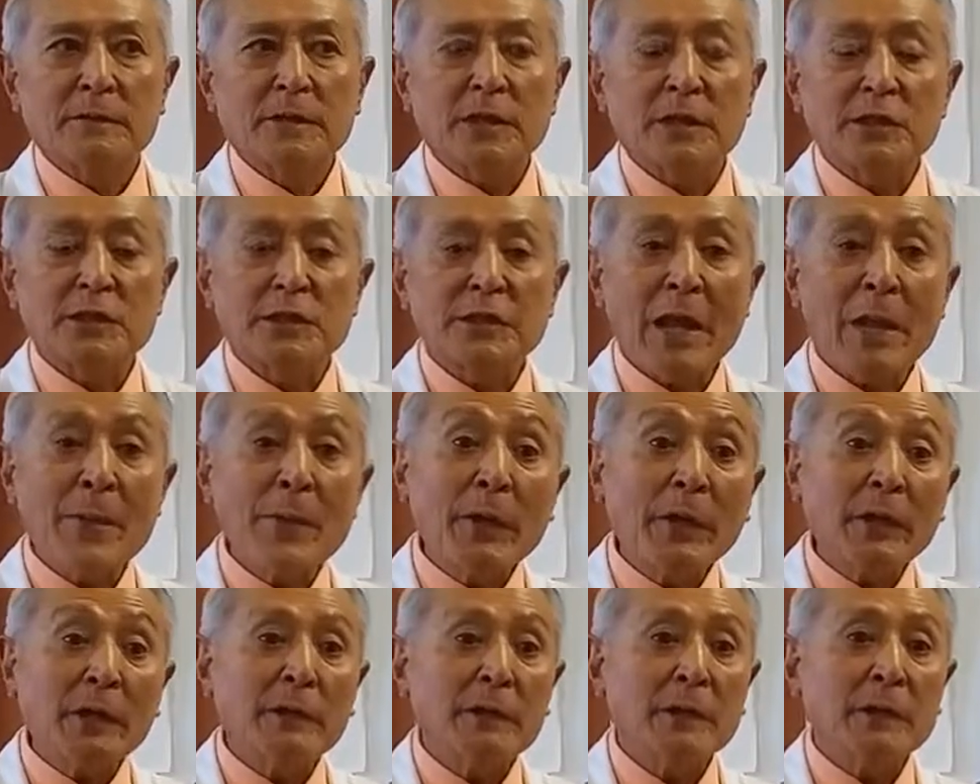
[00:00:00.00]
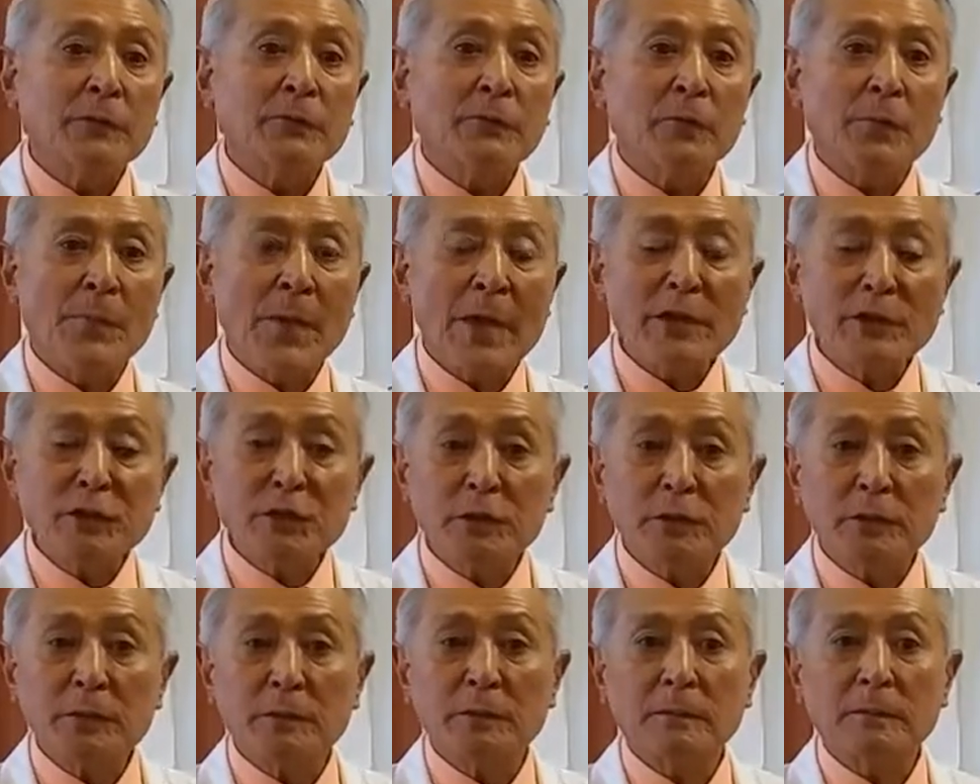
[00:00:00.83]
systemic
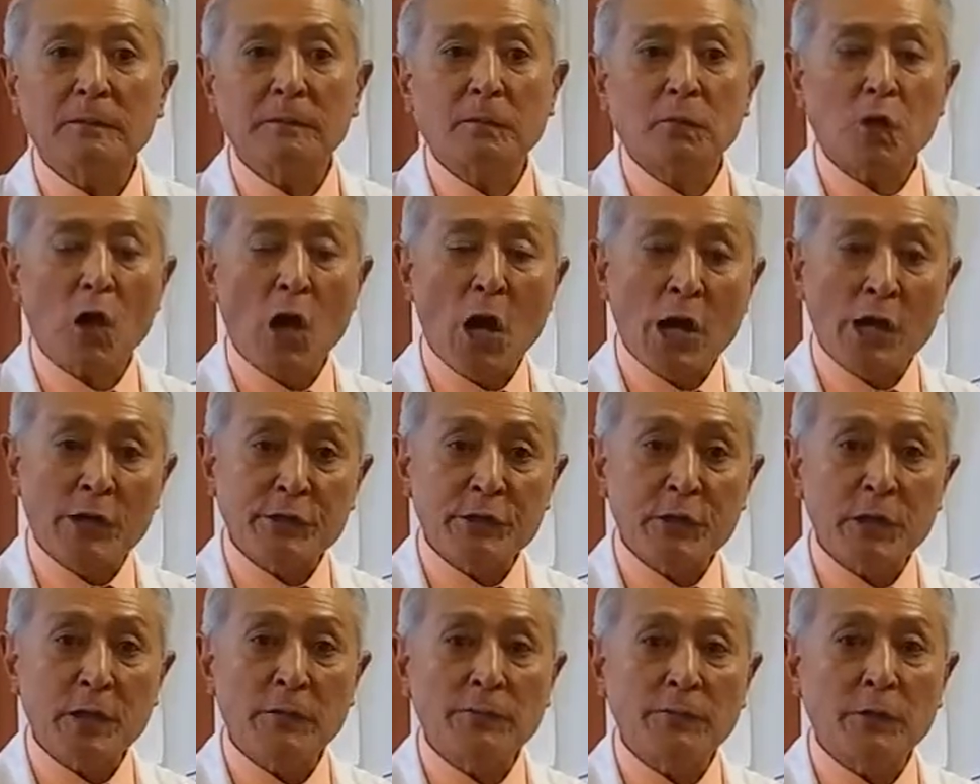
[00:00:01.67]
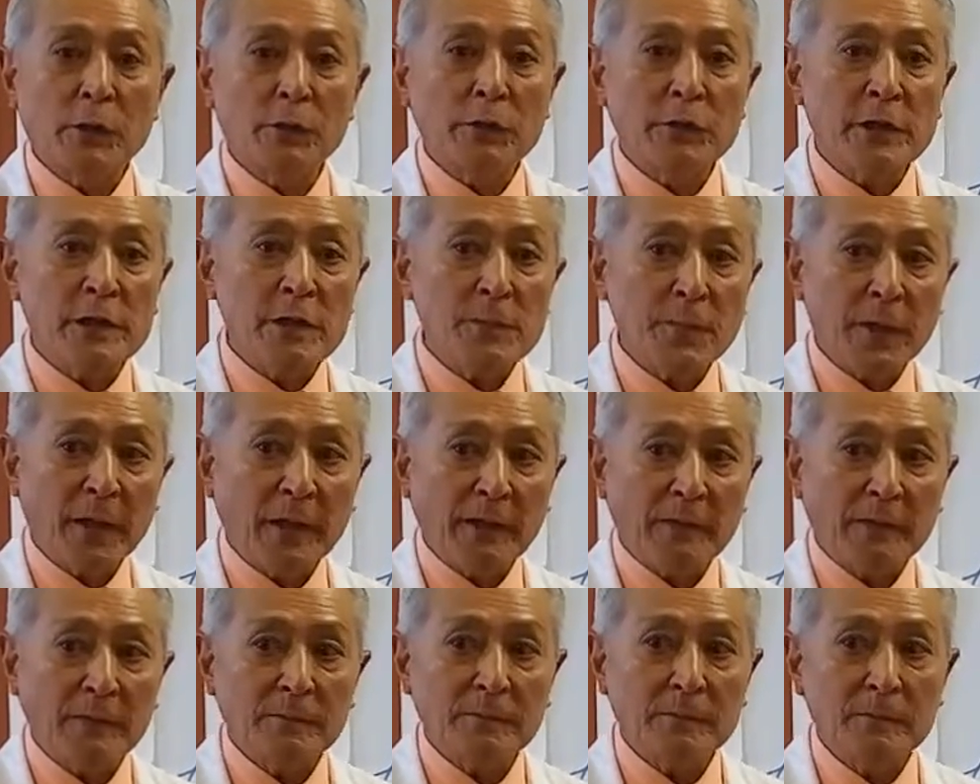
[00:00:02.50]
inflammation cause of your knee
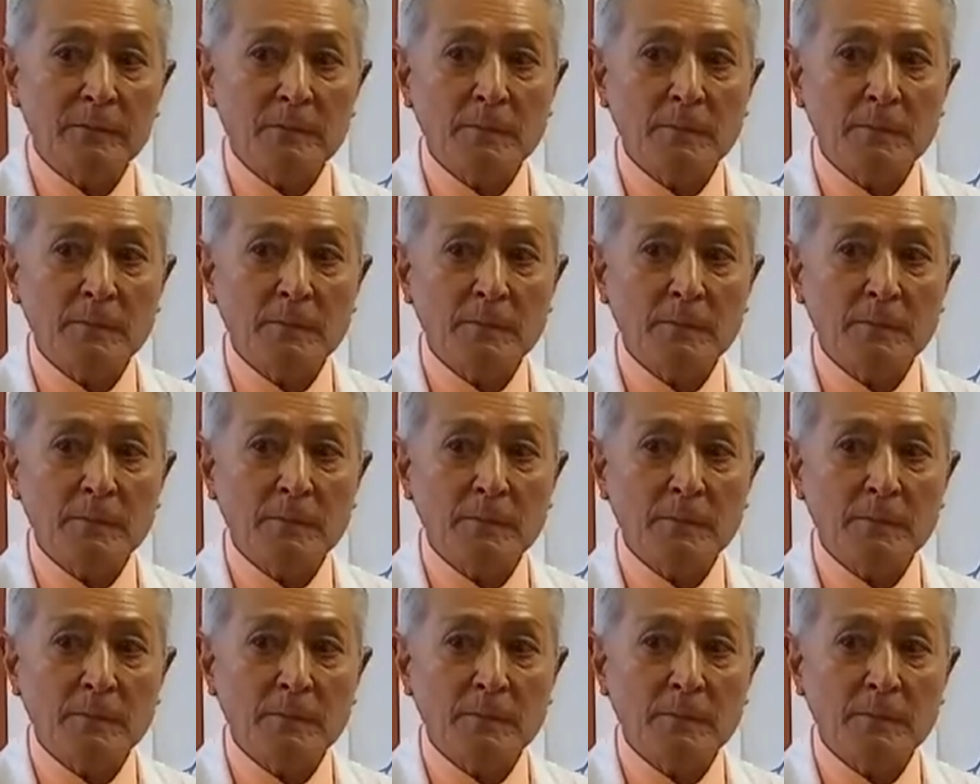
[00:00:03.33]
pain.